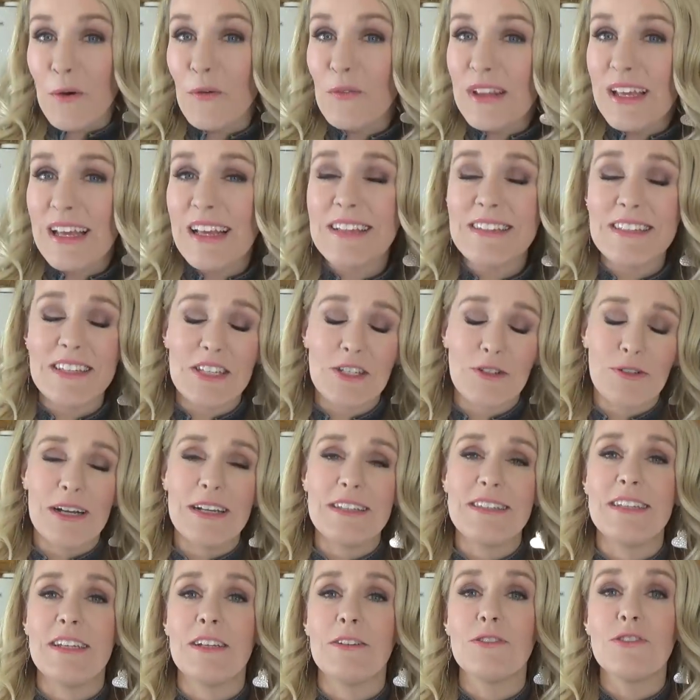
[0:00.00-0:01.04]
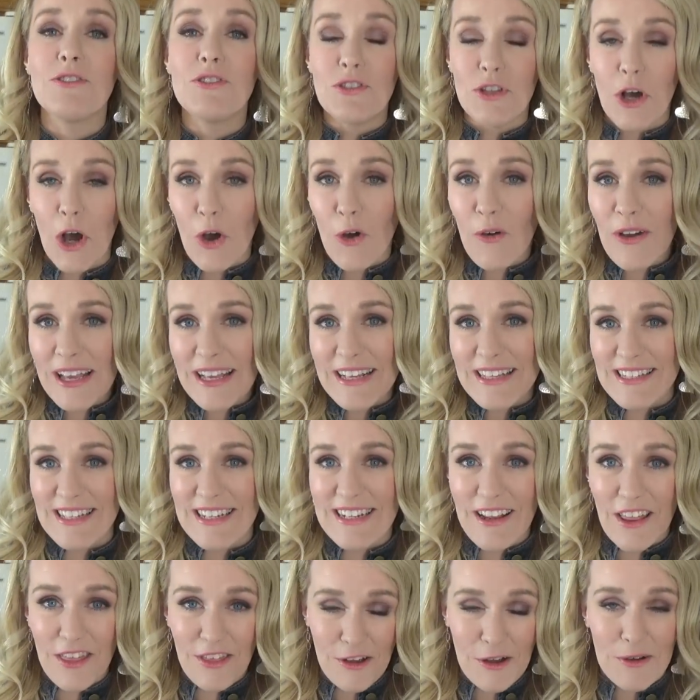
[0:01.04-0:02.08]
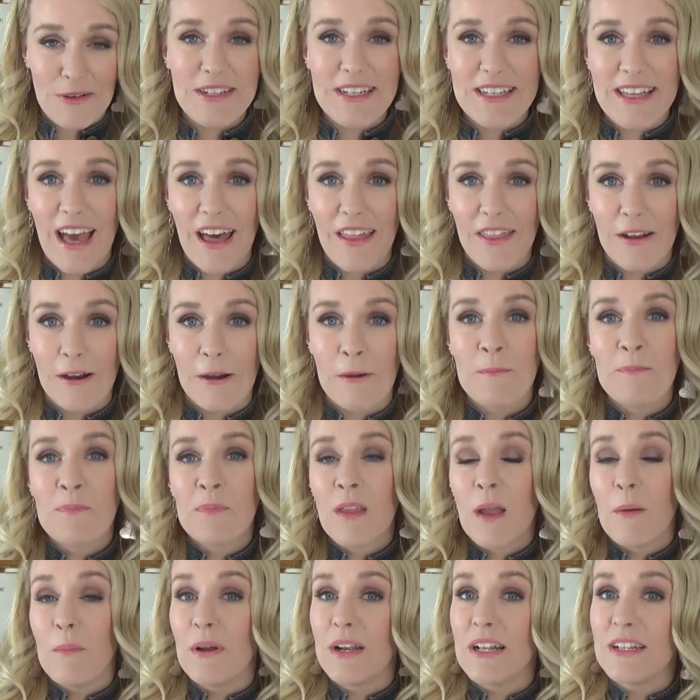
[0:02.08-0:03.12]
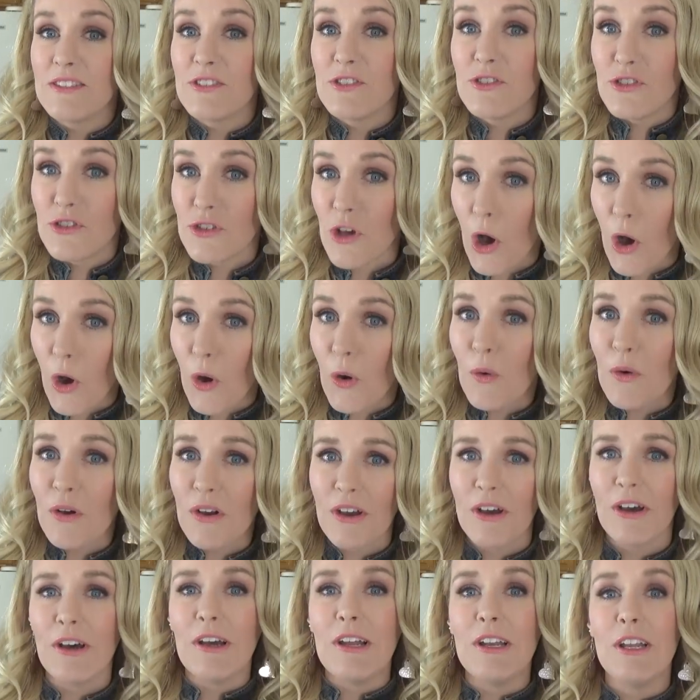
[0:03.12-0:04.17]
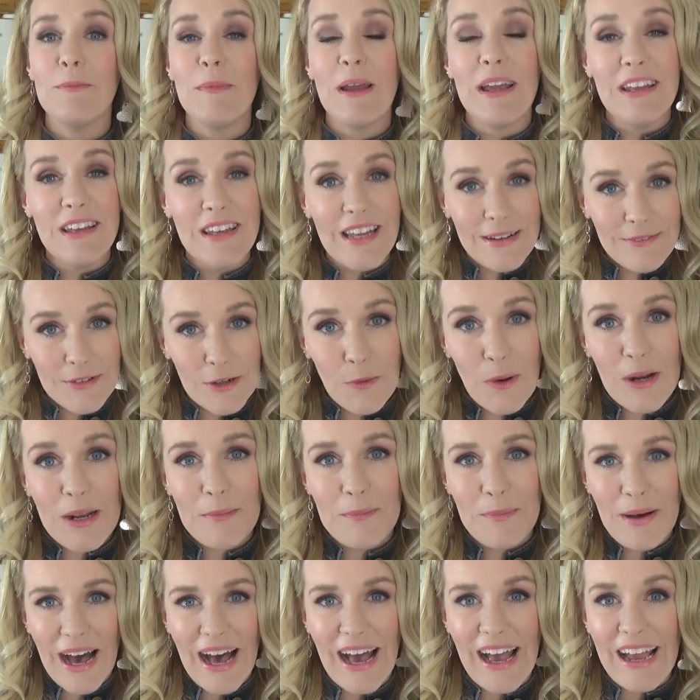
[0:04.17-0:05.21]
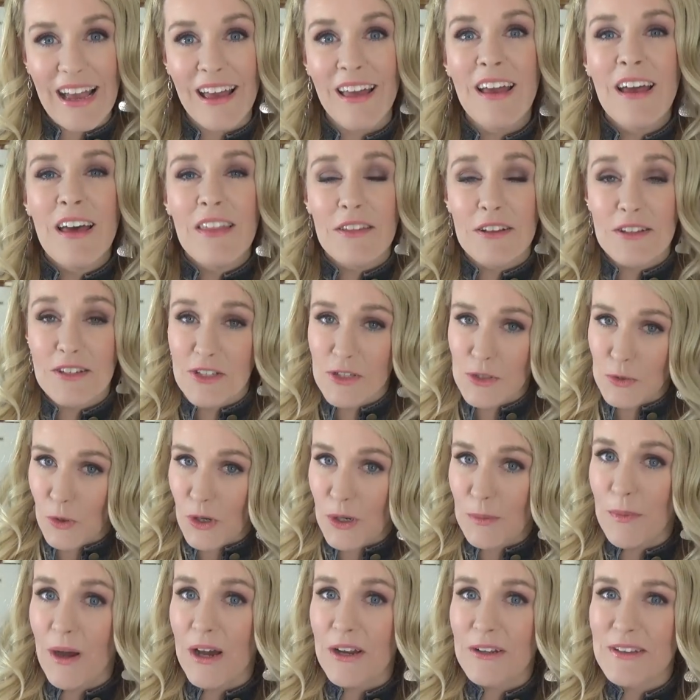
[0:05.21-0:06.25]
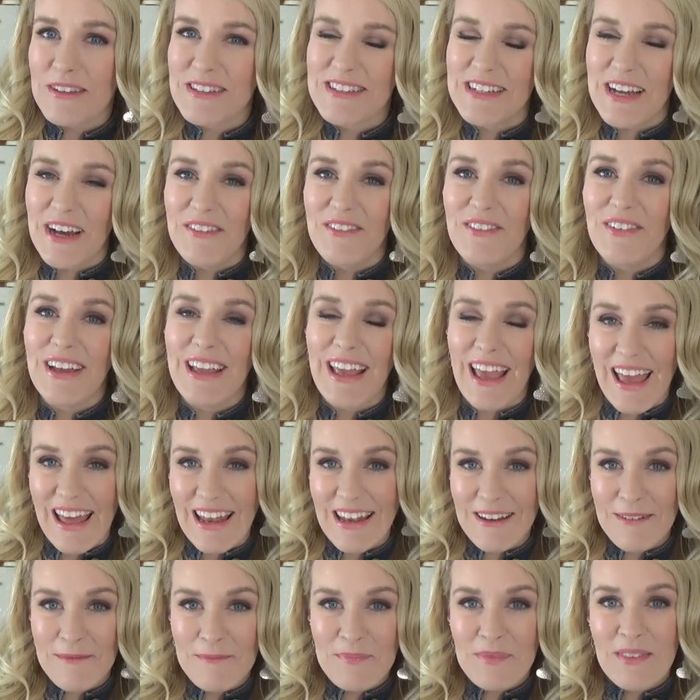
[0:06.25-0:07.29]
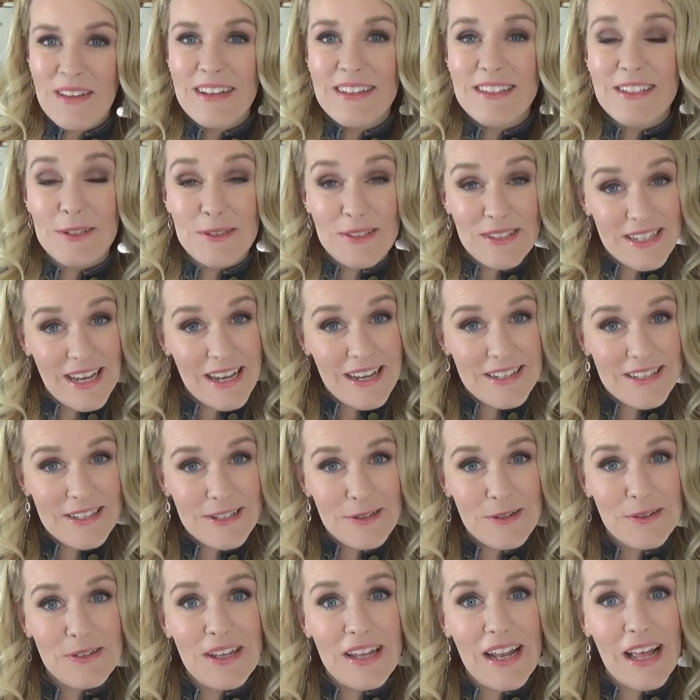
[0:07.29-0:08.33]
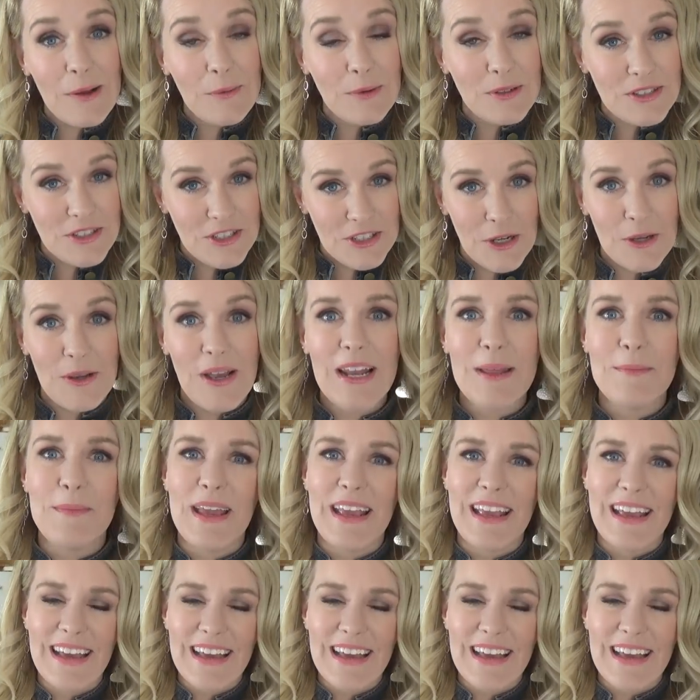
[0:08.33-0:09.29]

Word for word: only is this dressing so easy to throw together, but it's so good you may never want to buy the store-bottled stuff again. So stay tuned and I will show you how to make